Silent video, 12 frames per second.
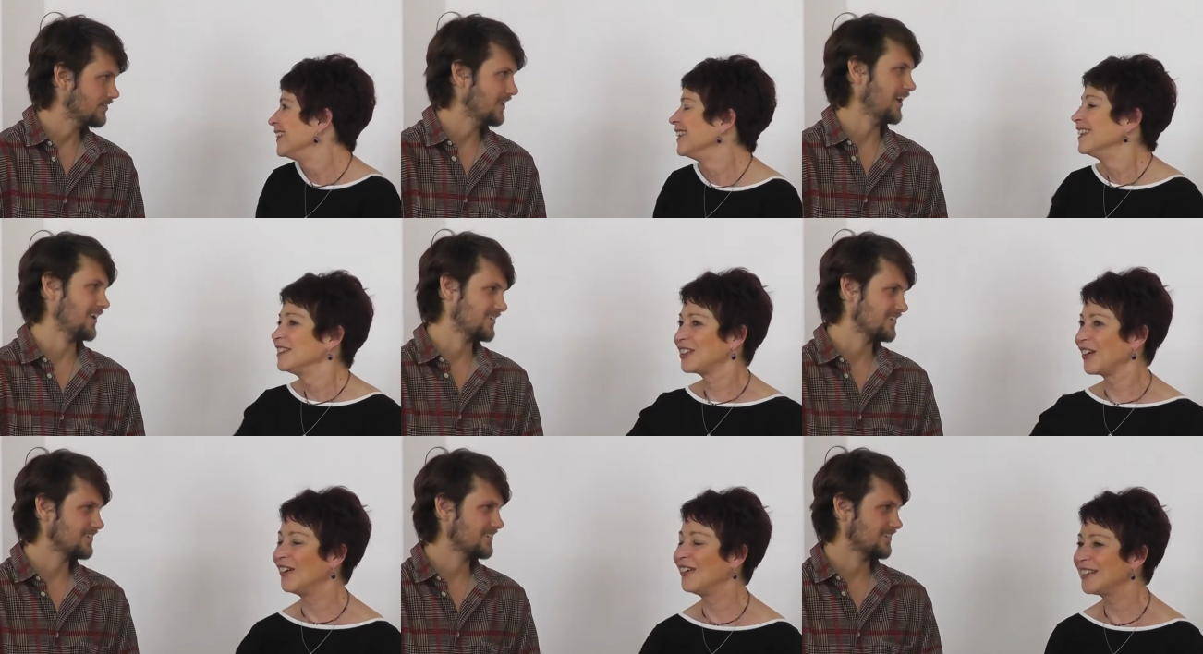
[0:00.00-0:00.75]
Speaker 1: Yeah.
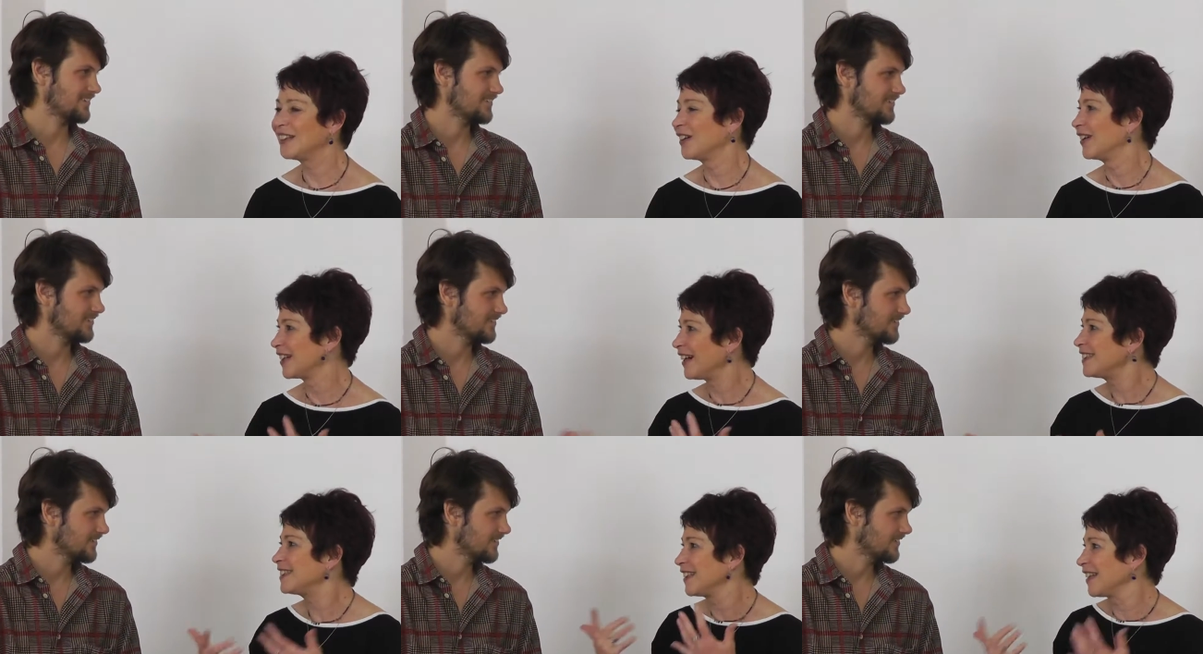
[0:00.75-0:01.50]
So, you know, and
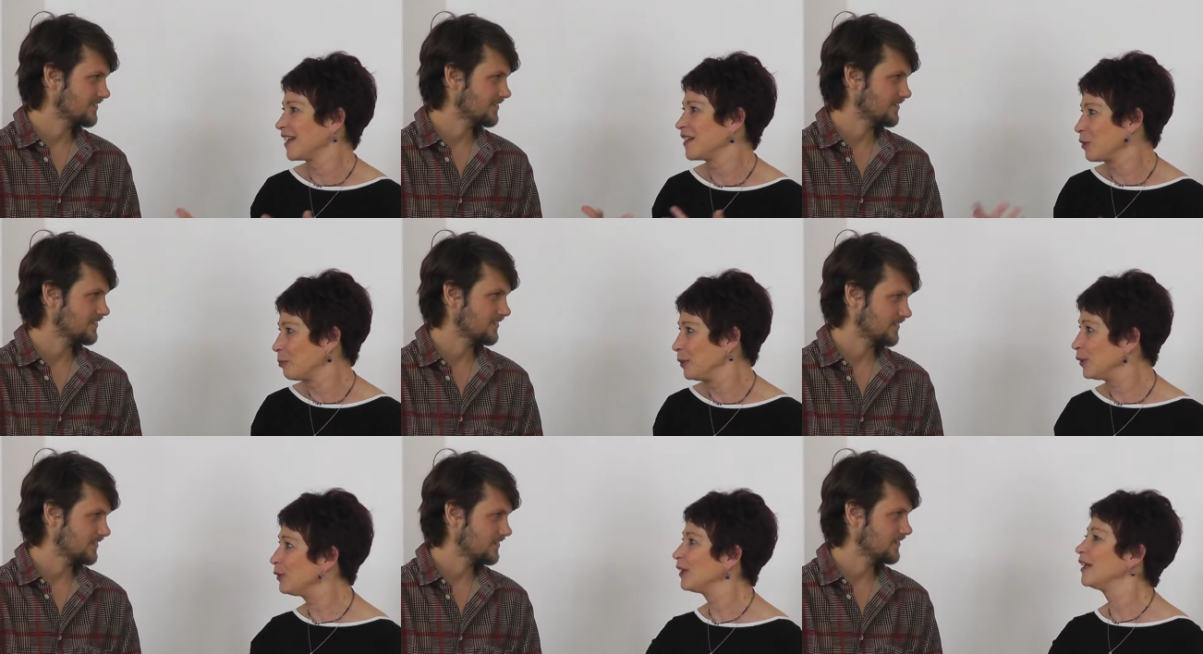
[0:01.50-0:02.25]
I see that as a
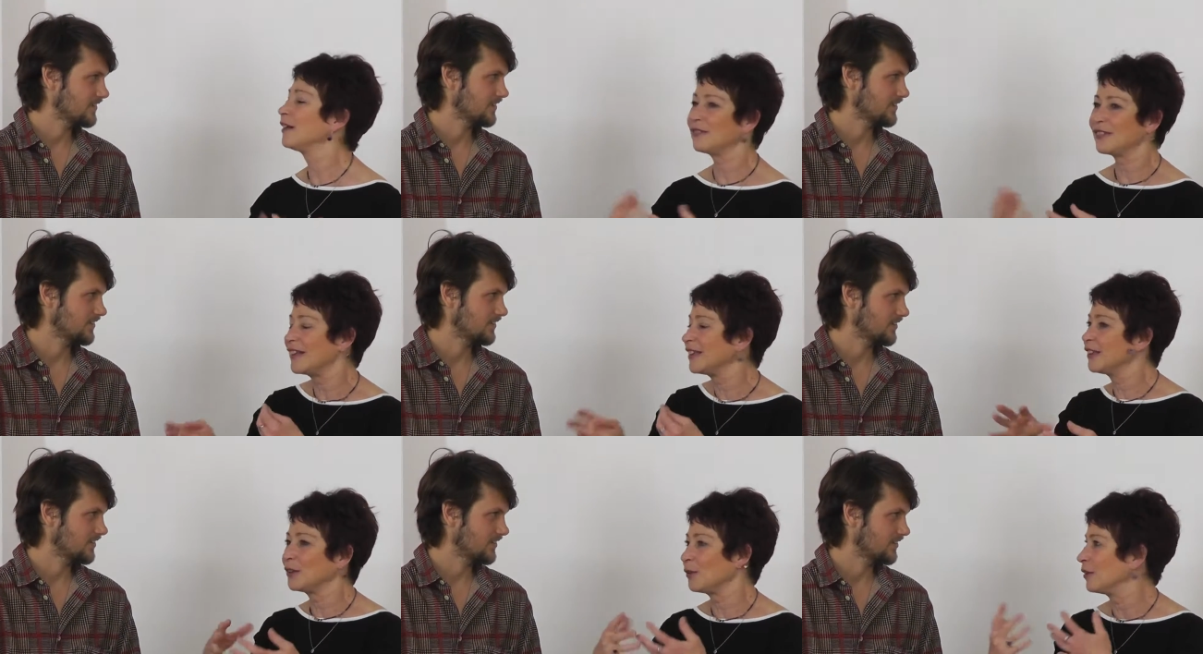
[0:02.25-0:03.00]
beauty of
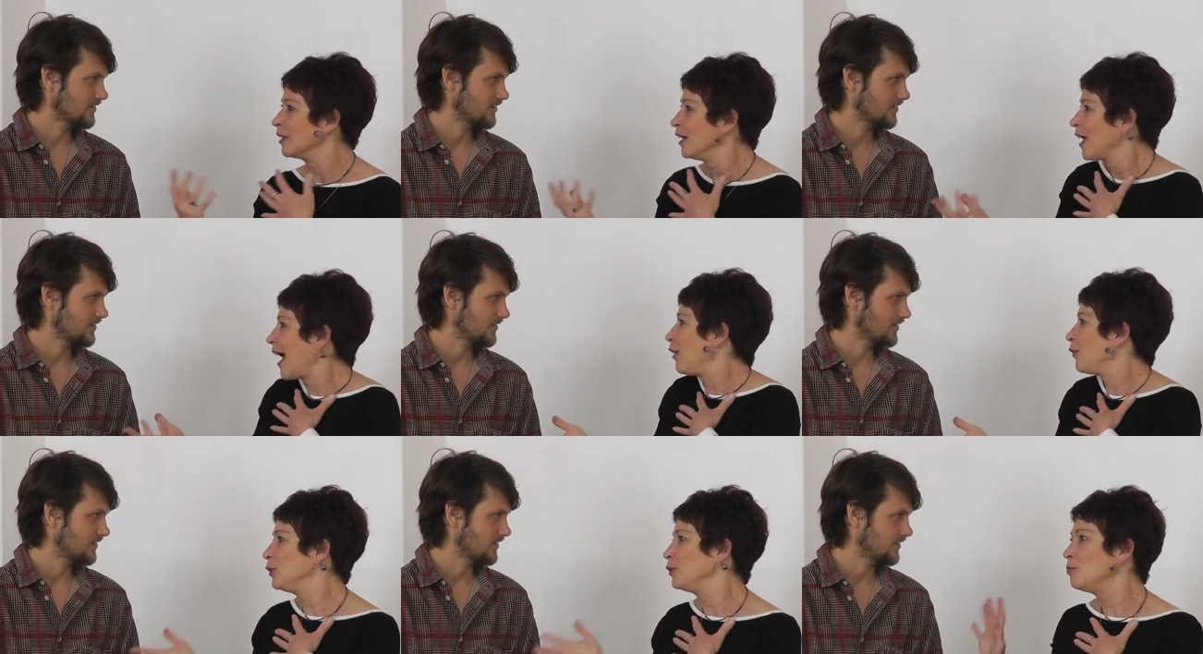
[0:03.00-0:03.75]
like, you know,
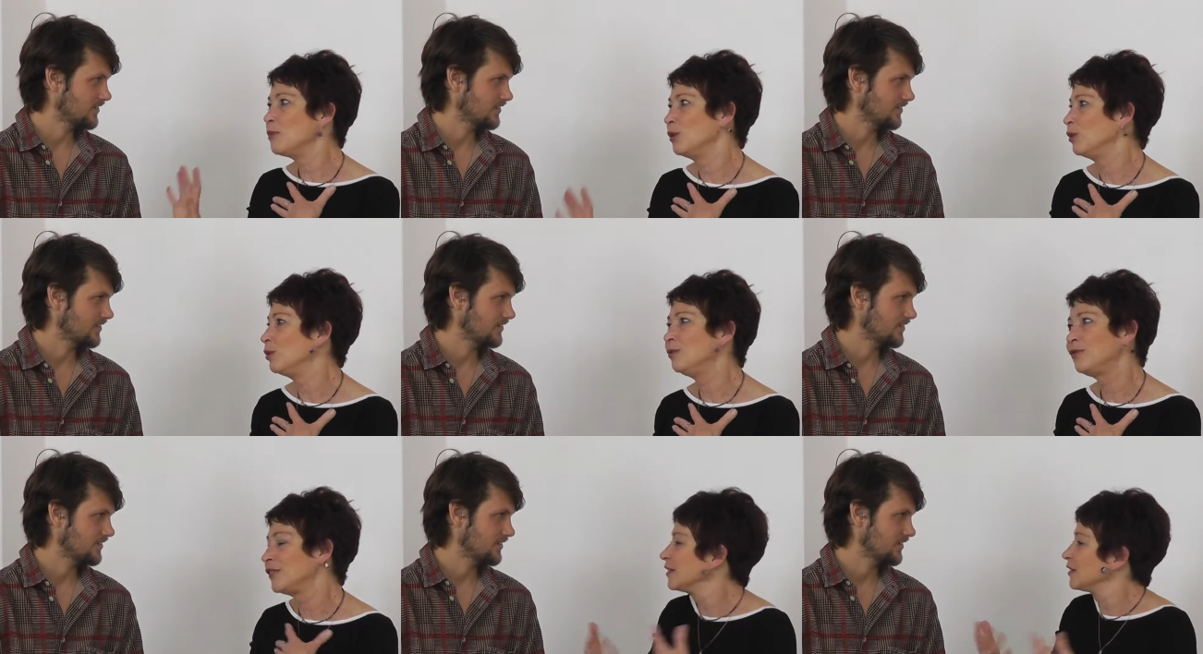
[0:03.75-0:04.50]
how you
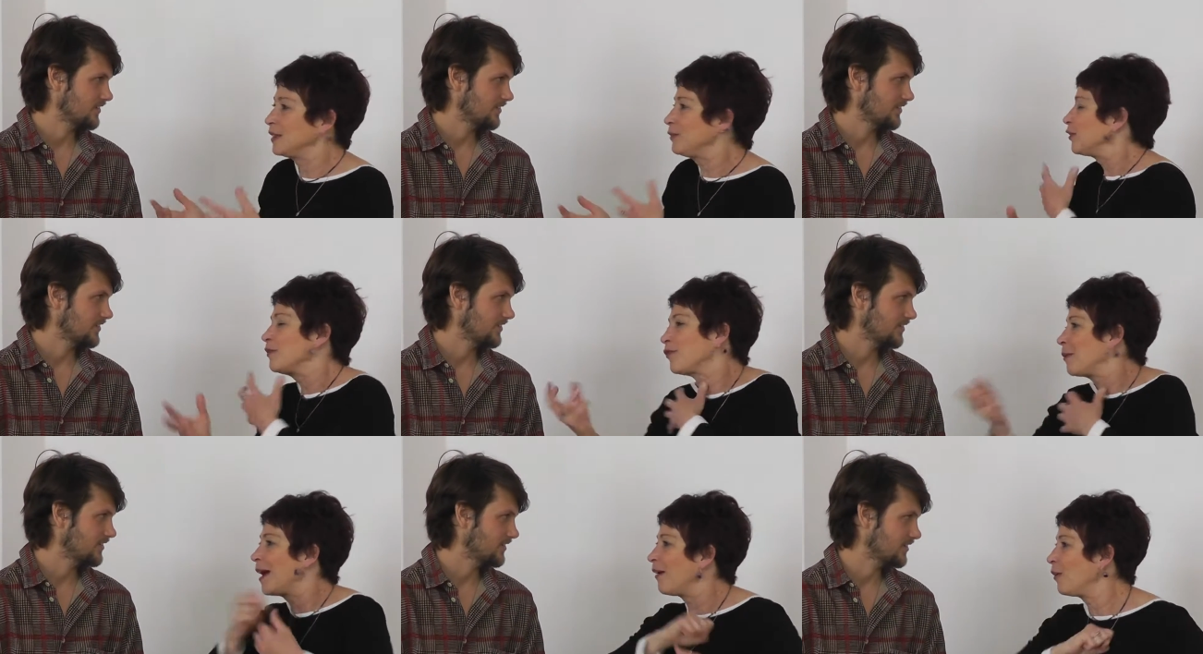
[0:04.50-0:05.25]
move is different
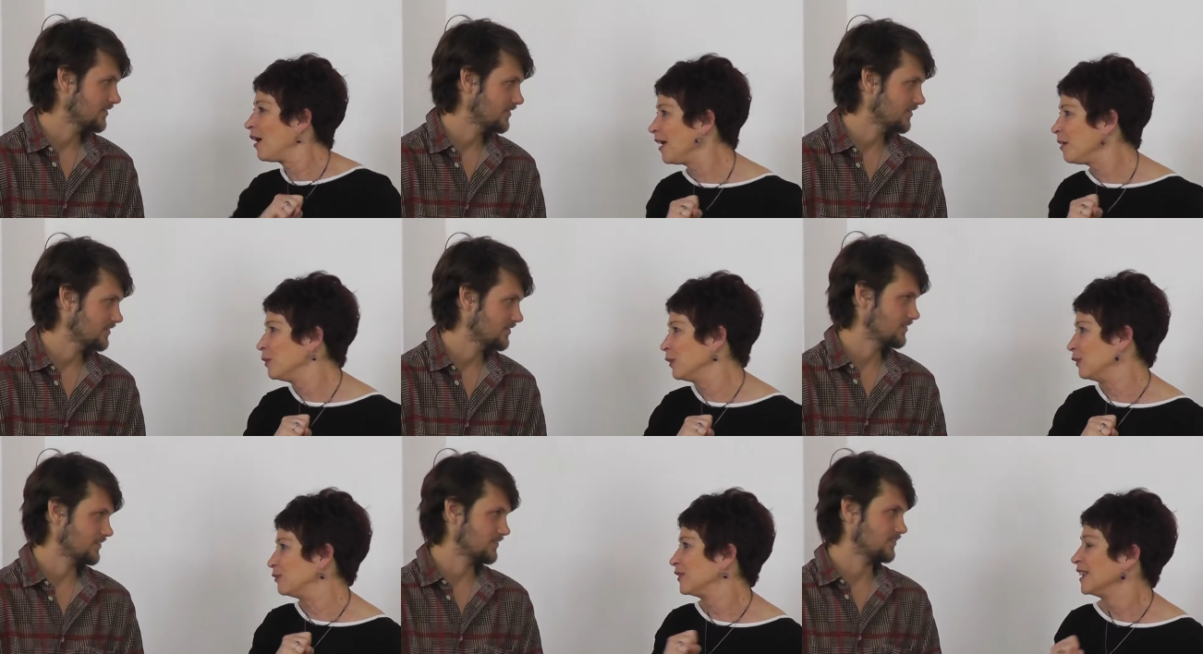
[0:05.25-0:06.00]
from how I
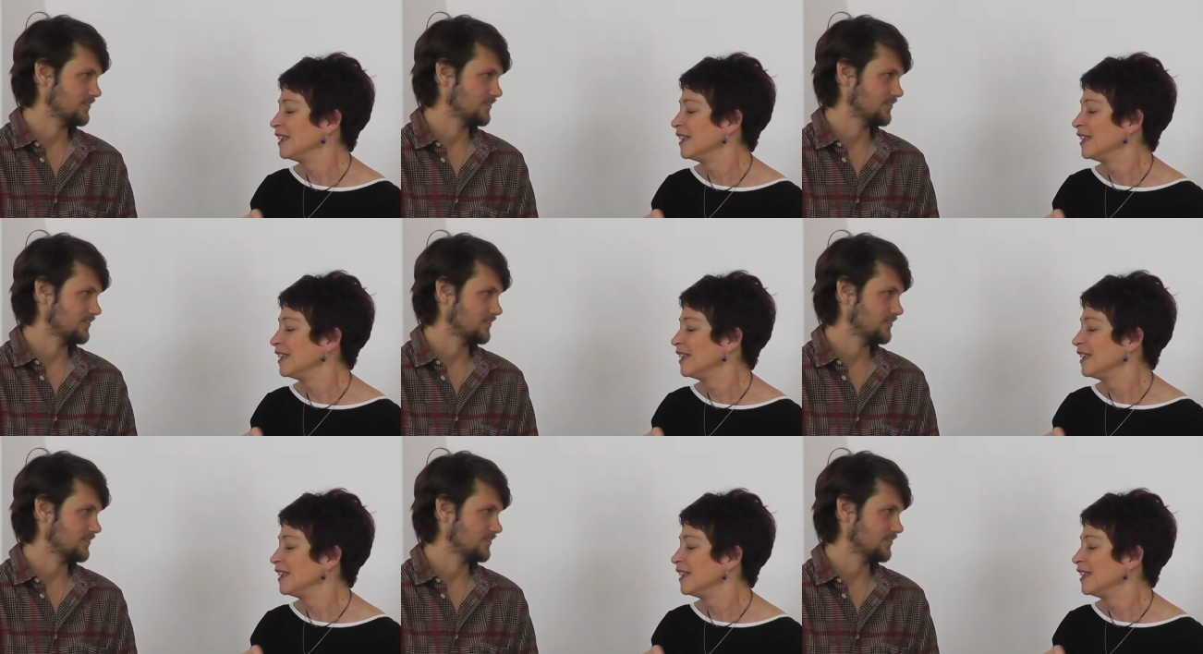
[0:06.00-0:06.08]
move.